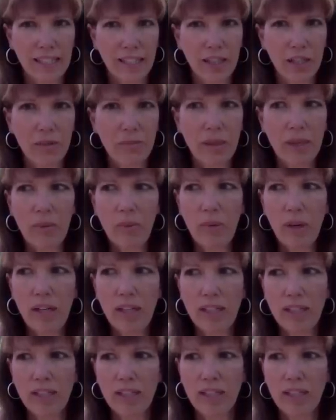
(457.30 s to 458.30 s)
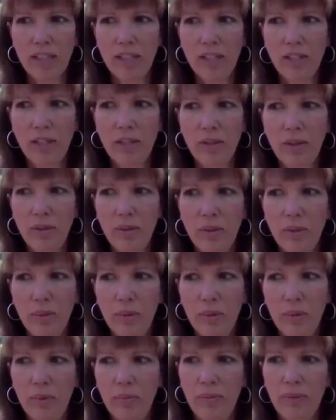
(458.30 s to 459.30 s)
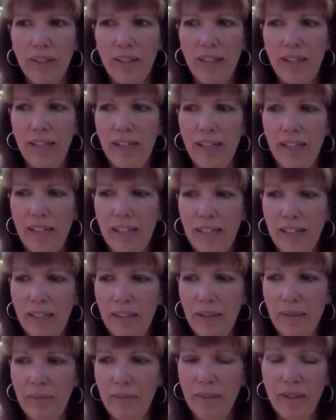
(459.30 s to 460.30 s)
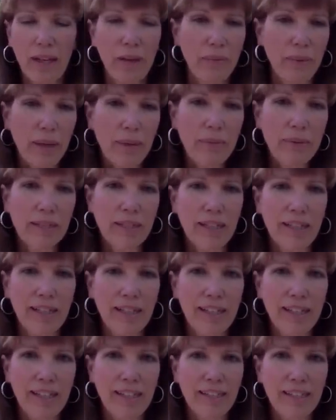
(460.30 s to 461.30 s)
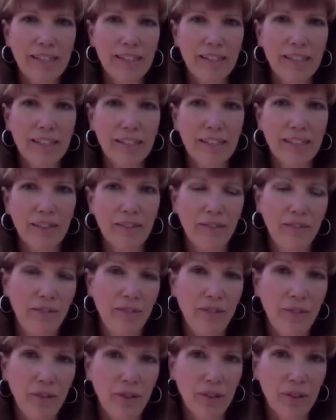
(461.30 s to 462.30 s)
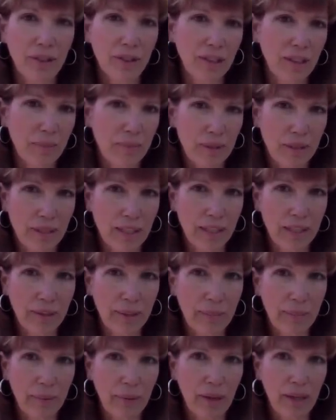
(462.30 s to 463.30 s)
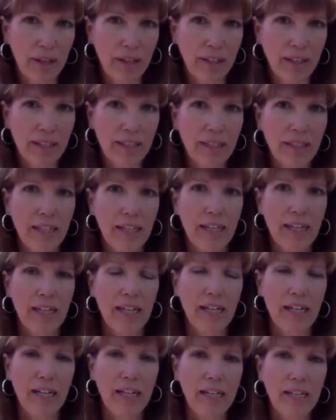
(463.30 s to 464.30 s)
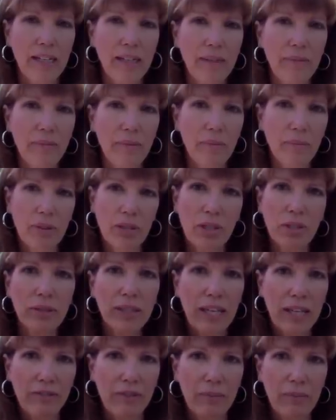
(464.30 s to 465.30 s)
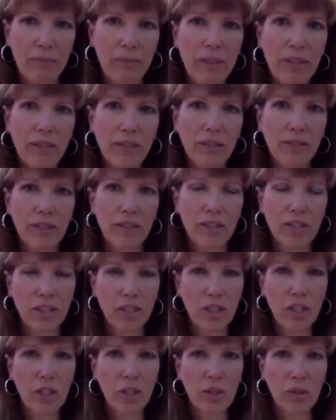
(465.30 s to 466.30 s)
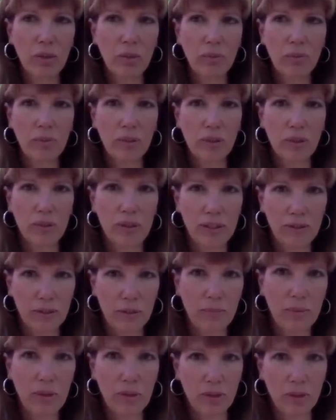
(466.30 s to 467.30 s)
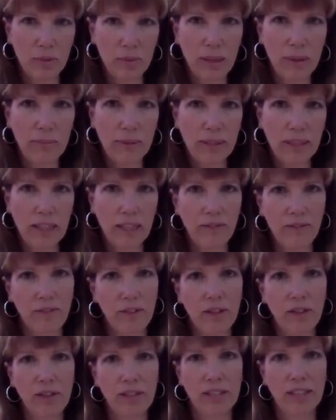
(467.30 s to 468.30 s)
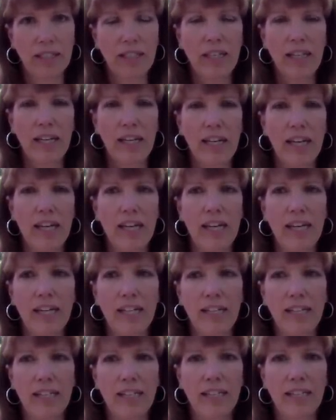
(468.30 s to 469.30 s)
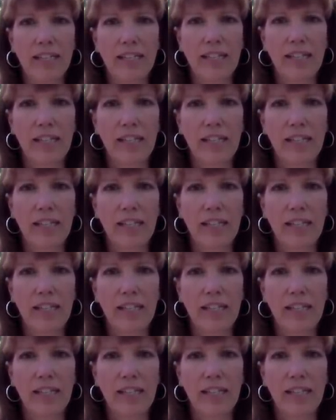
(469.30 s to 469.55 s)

you may want to do a website for a particular product, but you don't have it built, so you have to build your website first. And